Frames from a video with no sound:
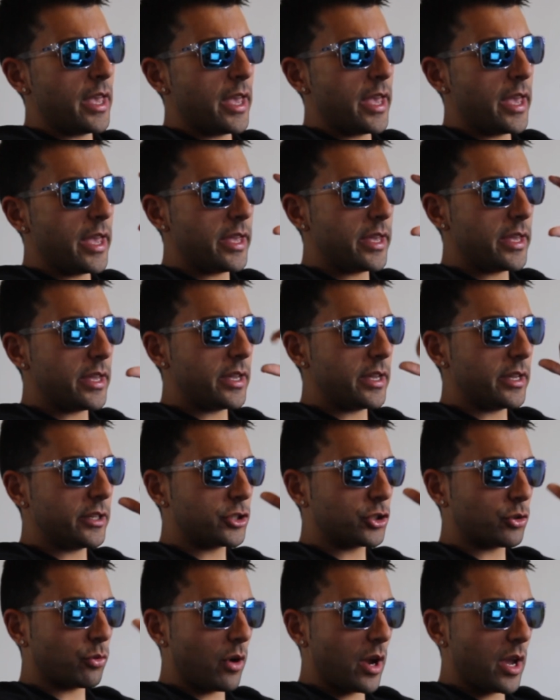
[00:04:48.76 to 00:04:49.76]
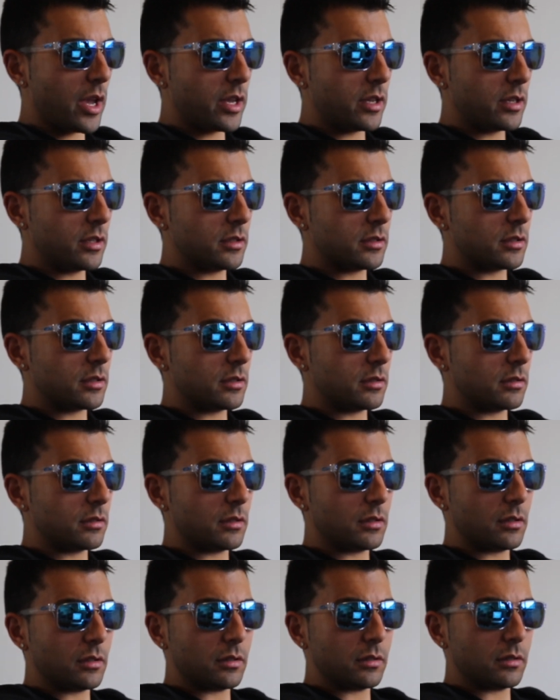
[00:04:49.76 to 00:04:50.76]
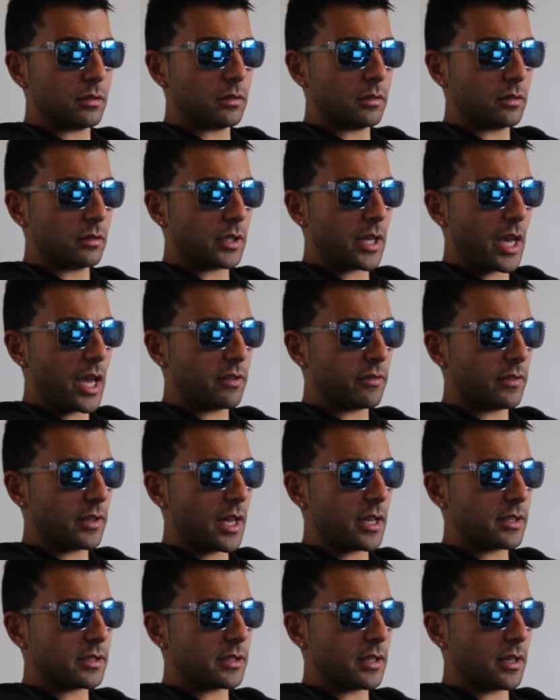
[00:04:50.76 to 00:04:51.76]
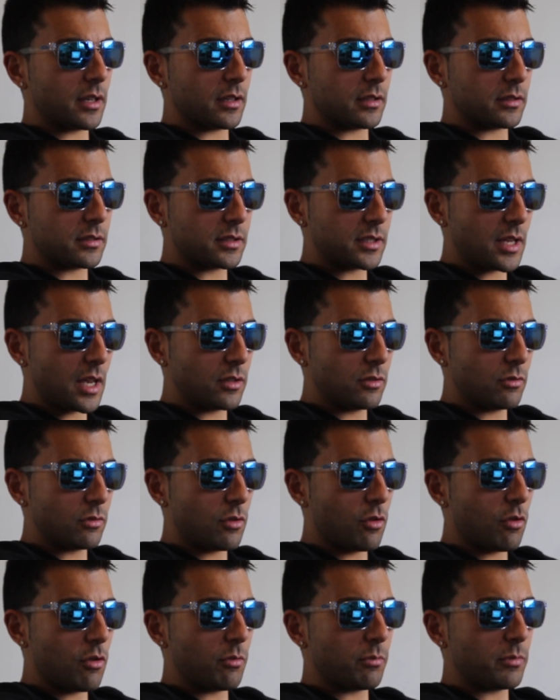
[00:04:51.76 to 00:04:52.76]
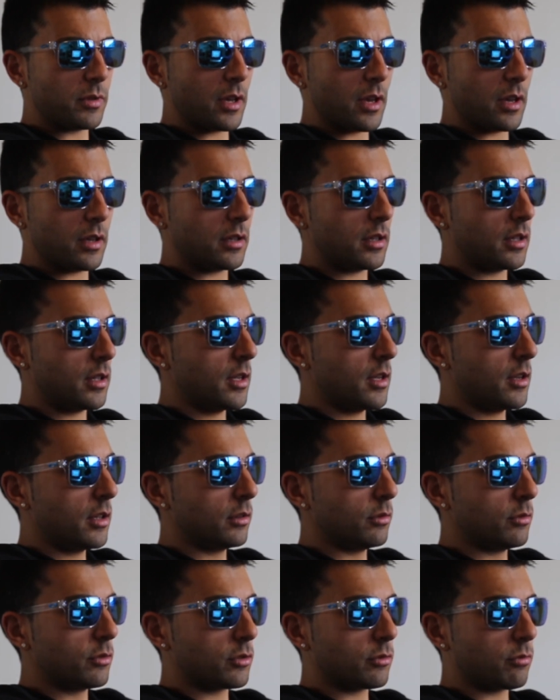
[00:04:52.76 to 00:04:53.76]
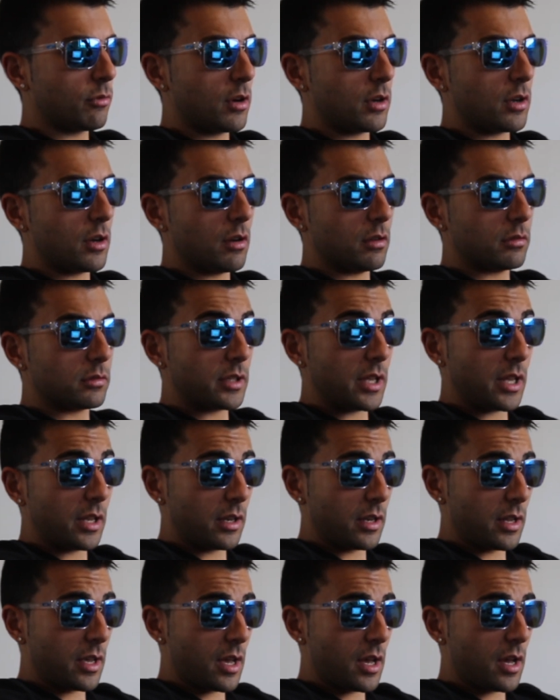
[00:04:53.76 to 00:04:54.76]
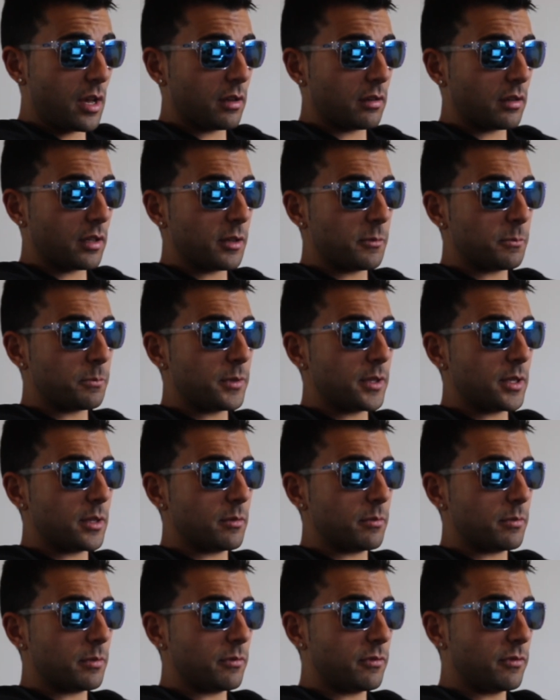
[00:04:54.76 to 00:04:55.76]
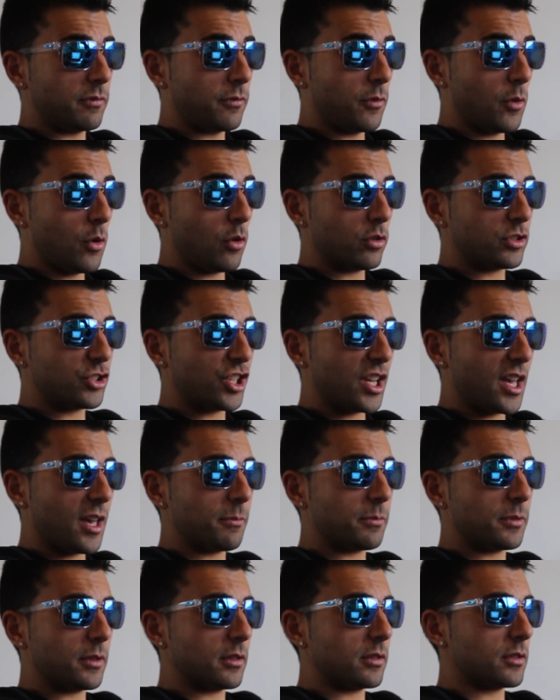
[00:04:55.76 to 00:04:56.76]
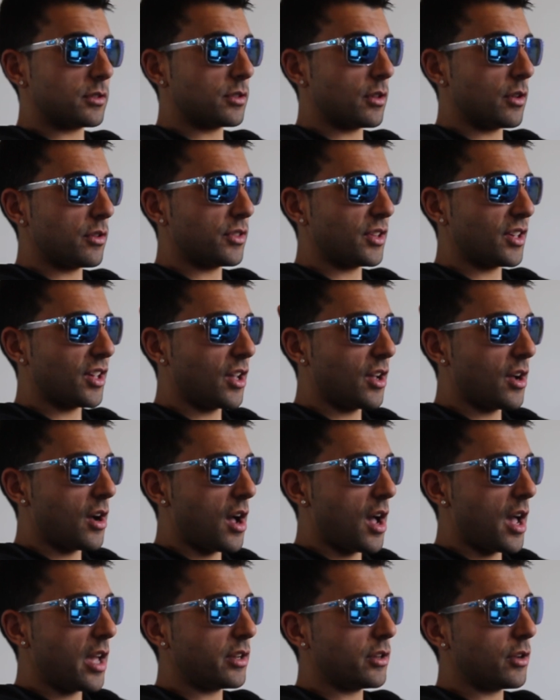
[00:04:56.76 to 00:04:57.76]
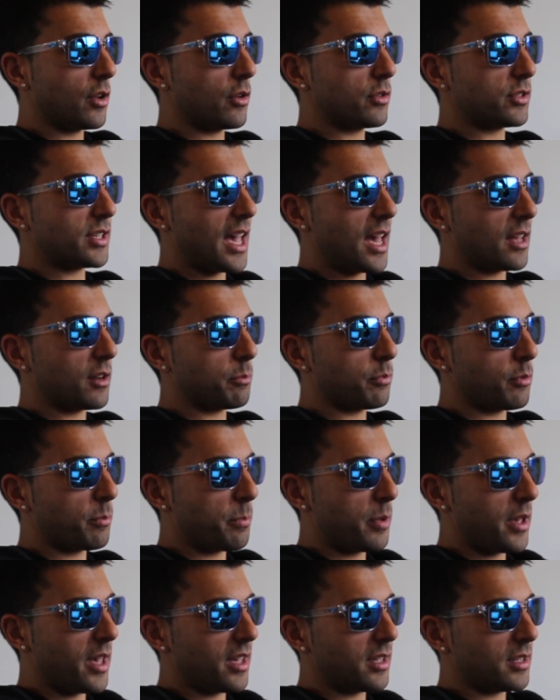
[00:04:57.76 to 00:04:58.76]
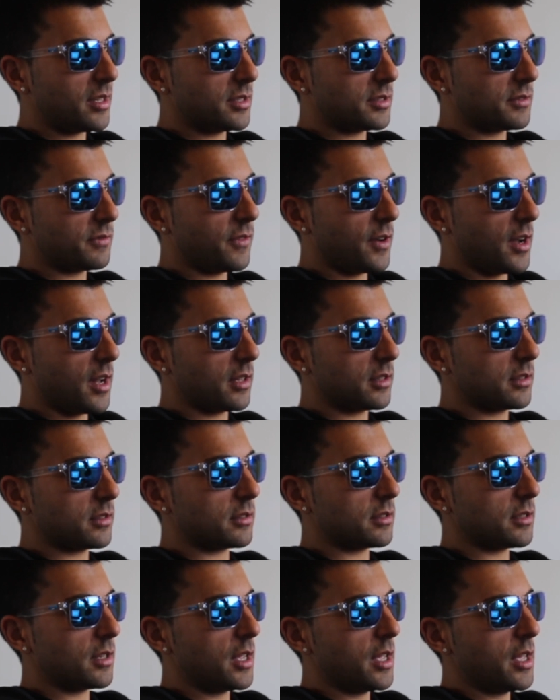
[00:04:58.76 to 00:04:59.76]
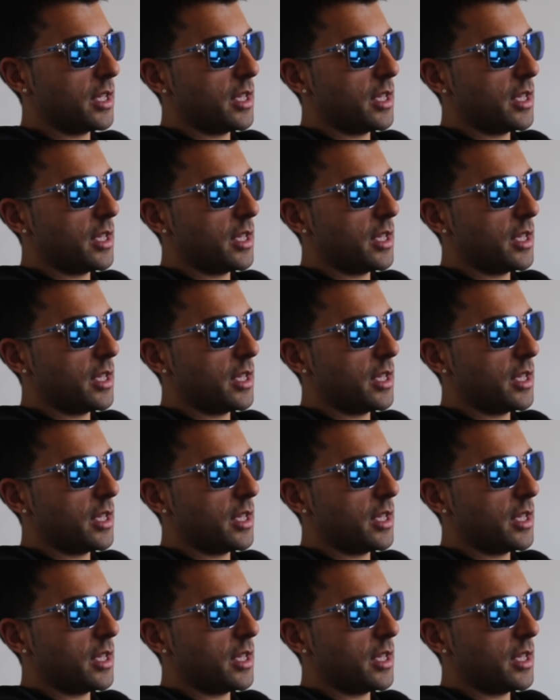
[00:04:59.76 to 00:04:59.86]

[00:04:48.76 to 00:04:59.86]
He trained Cain Velasquez, Daniel Cormier, Luke Rockhold, and now Khabib, 4 champions. So the guy knows how to prepare his fighters.